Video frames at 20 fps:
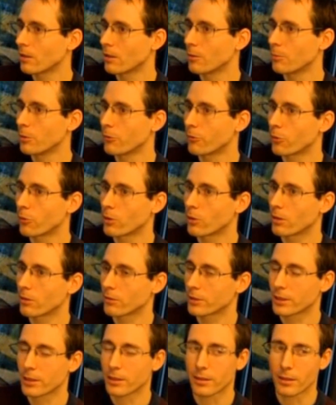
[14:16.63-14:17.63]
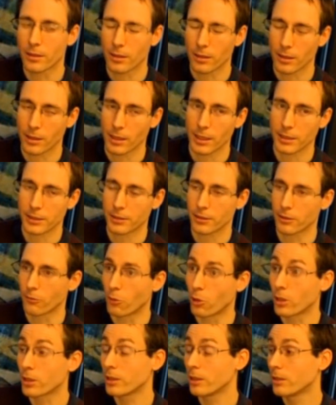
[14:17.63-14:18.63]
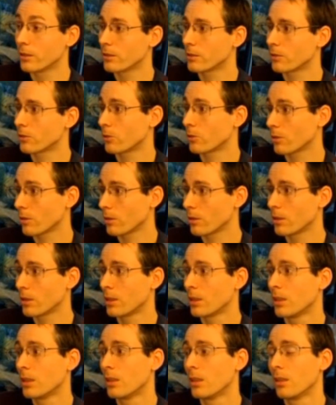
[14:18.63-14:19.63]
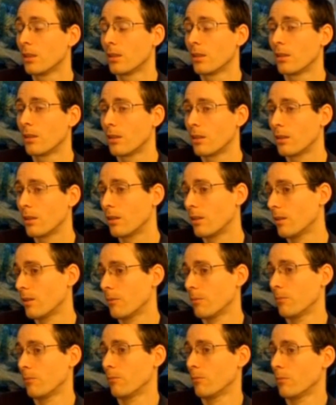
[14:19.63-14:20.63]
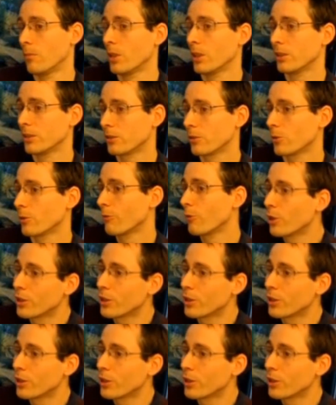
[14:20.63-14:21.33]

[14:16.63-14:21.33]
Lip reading: Before. That lasted 1 year in total. And so it was.